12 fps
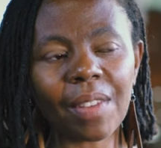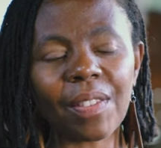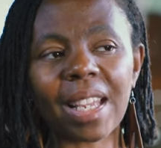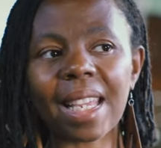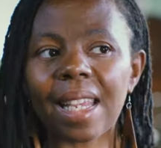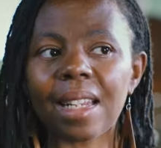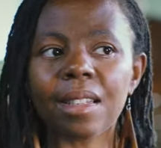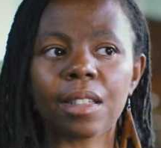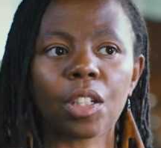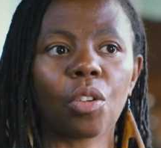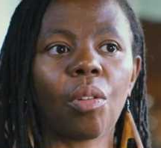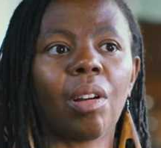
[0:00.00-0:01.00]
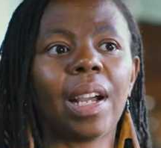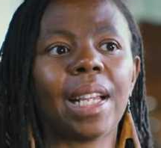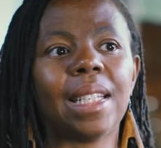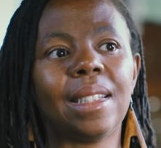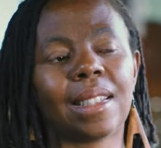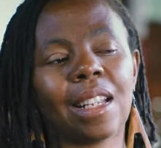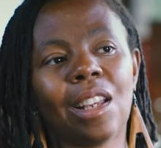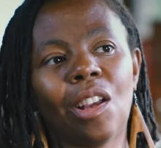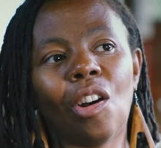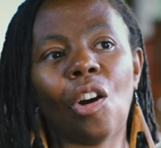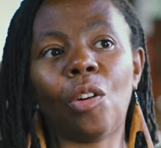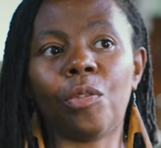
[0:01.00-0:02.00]
that hears the cries
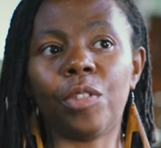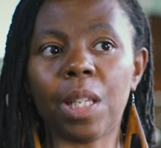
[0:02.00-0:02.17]
of